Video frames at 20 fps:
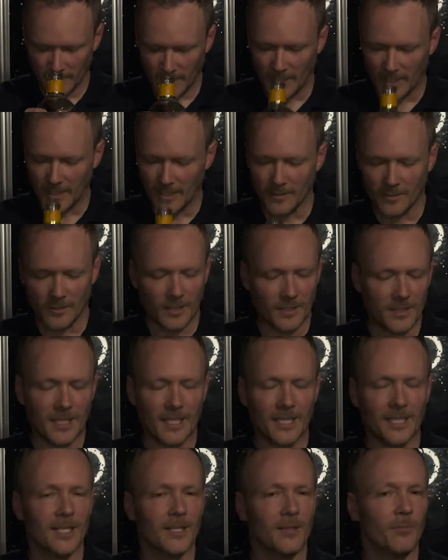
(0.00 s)
So there's a
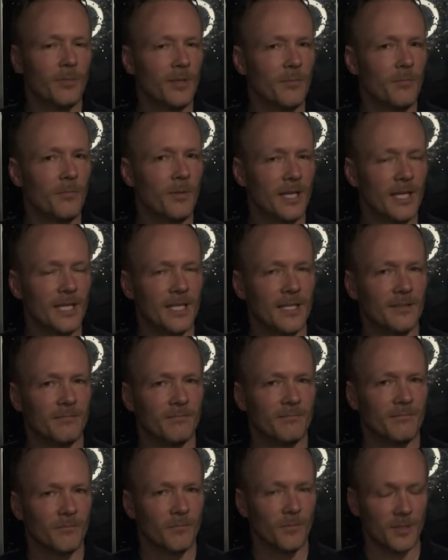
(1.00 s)
little bit of peat,
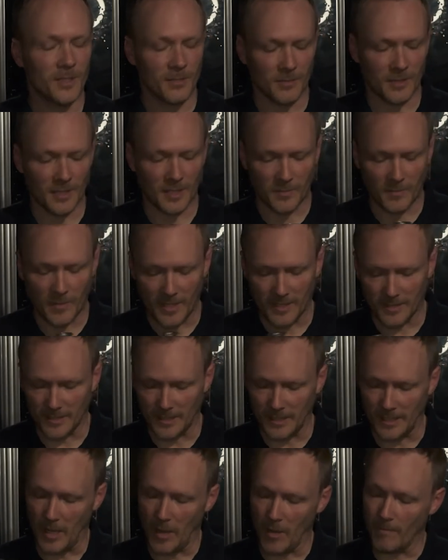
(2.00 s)
which I was
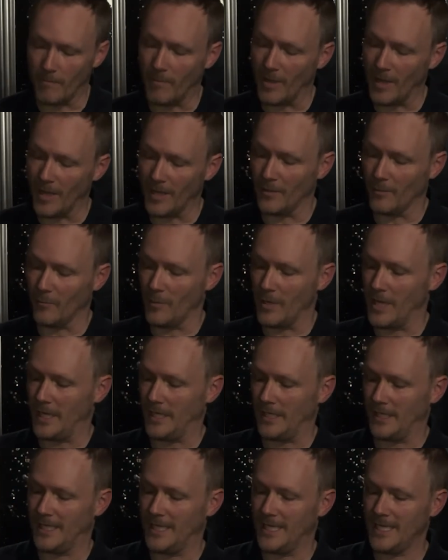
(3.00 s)
expecting. By the way,
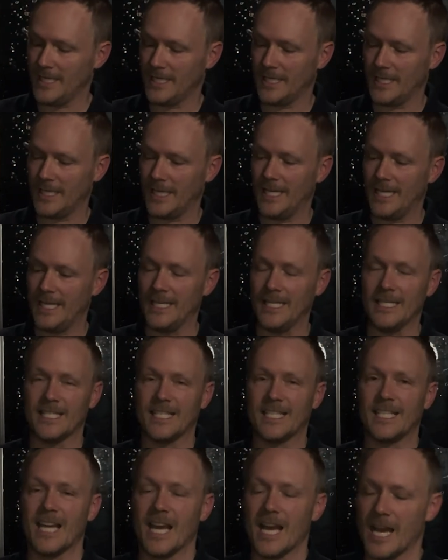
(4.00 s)
this is
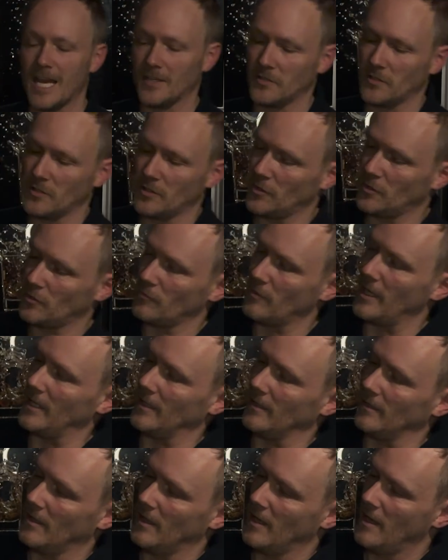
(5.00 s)
cask
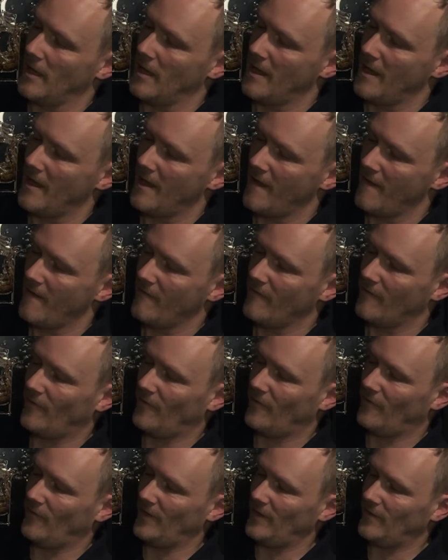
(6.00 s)
strength.
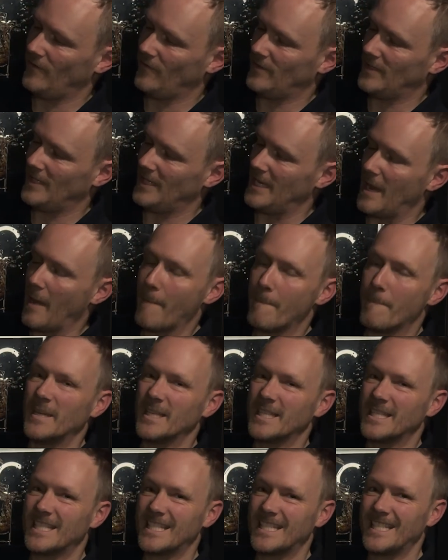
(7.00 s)

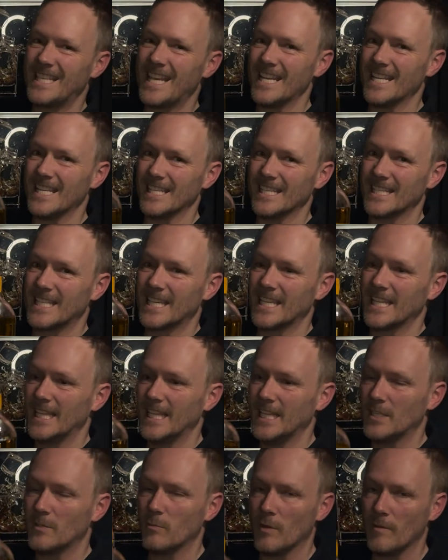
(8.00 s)
50%.
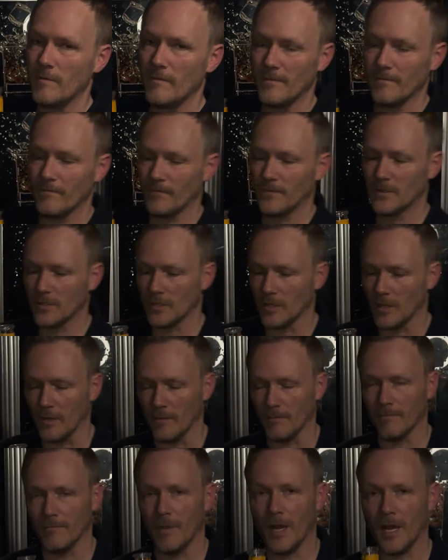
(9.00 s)
This one, so
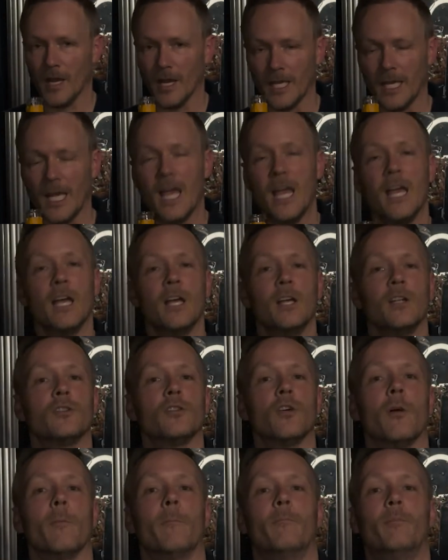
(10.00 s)
high.
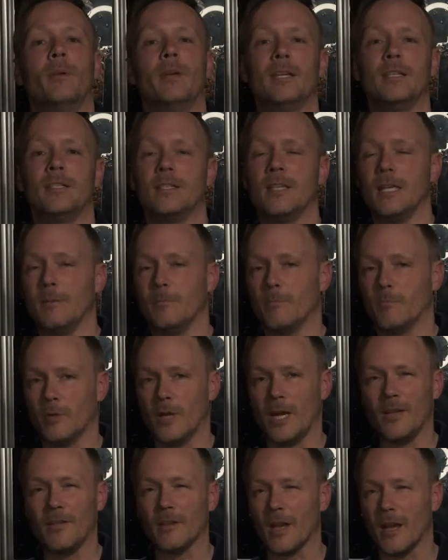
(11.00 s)
So a big deep
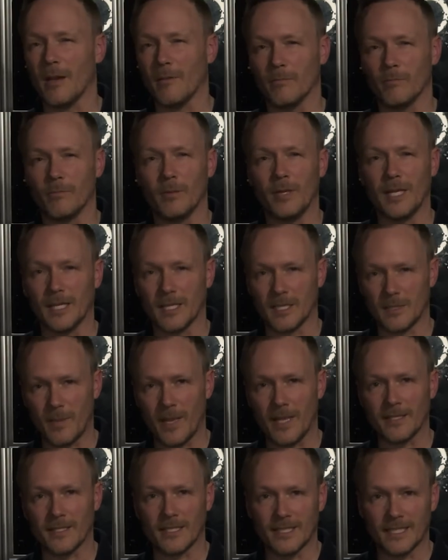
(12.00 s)
breath. I'm
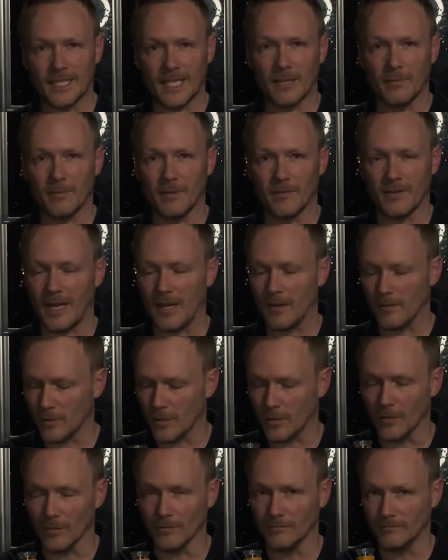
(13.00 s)
expecting to get a bit of
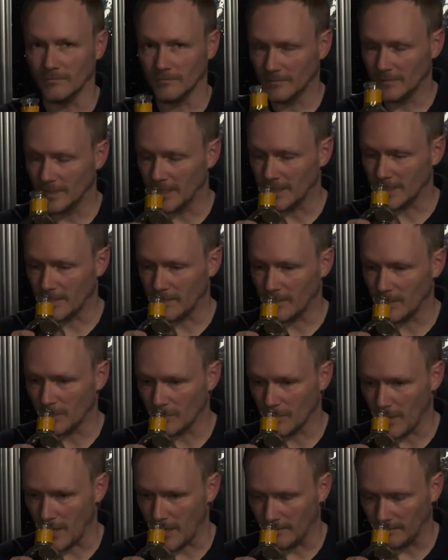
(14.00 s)
alcohol. Let's give it a
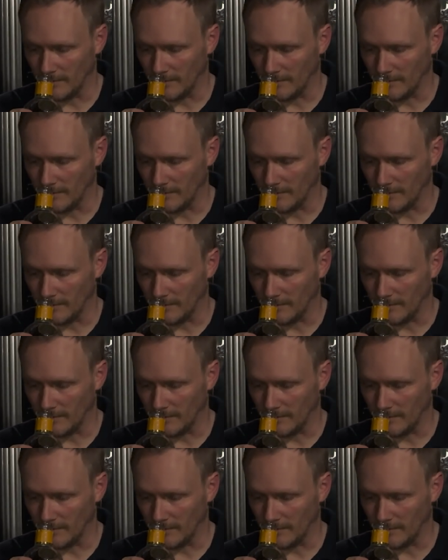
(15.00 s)
try.